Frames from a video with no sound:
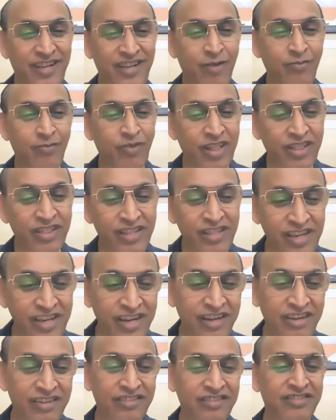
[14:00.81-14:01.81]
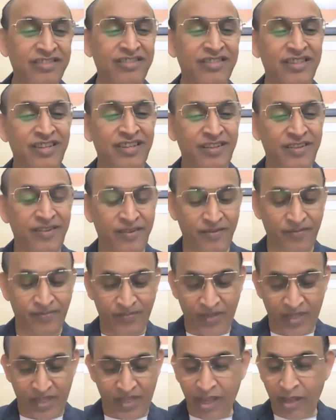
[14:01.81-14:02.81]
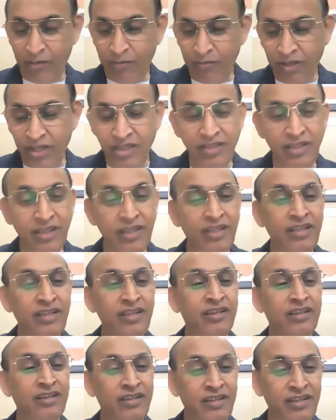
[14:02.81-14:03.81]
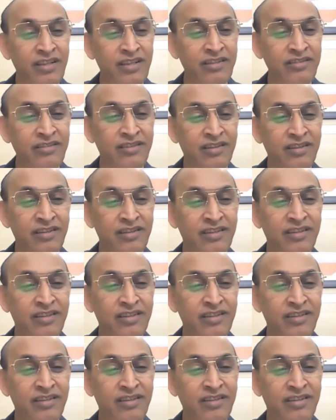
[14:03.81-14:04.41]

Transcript: our needs, everything is